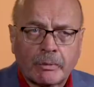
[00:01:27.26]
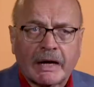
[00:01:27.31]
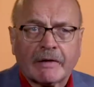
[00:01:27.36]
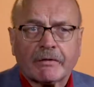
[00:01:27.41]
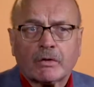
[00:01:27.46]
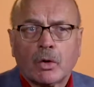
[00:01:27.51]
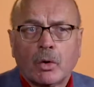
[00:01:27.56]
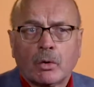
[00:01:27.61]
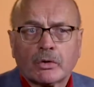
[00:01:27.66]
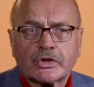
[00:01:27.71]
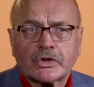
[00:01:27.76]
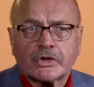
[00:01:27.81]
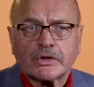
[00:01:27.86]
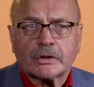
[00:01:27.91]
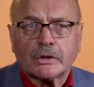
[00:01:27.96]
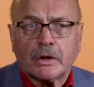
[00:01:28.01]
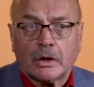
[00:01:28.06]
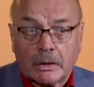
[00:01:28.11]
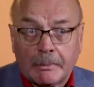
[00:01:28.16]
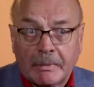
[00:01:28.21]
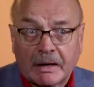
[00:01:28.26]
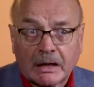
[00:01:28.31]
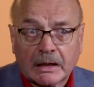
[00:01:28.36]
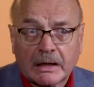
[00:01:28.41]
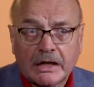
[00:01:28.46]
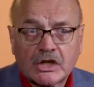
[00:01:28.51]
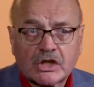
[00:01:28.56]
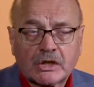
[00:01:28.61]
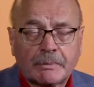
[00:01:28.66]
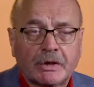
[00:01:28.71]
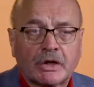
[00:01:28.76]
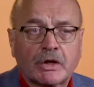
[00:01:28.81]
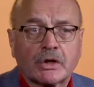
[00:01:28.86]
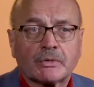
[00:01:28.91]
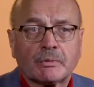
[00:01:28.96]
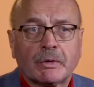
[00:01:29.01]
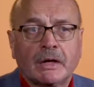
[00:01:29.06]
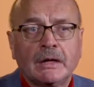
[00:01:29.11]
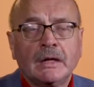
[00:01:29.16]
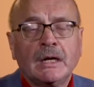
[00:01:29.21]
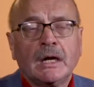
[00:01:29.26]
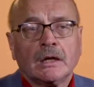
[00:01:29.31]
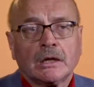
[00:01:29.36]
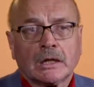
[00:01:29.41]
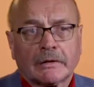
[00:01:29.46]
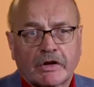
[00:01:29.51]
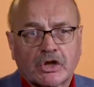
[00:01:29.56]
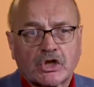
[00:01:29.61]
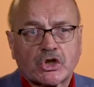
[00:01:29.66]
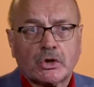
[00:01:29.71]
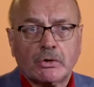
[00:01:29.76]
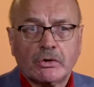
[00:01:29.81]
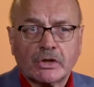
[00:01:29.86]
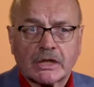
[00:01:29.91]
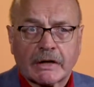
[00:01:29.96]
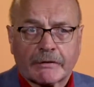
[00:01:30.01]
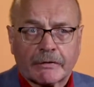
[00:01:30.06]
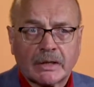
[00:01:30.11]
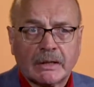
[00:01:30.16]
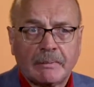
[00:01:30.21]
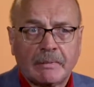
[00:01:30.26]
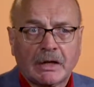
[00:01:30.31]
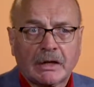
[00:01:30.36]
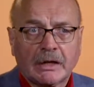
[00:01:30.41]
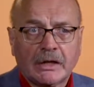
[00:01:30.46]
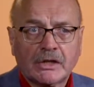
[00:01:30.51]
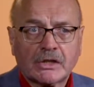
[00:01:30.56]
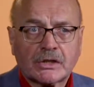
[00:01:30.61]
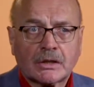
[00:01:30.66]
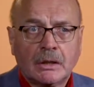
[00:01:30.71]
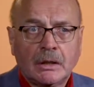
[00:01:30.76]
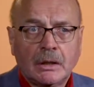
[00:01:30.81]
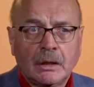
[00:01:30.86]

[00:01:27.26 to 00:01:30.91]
have courses on the Middle East because a lot of our students are from the Middle East.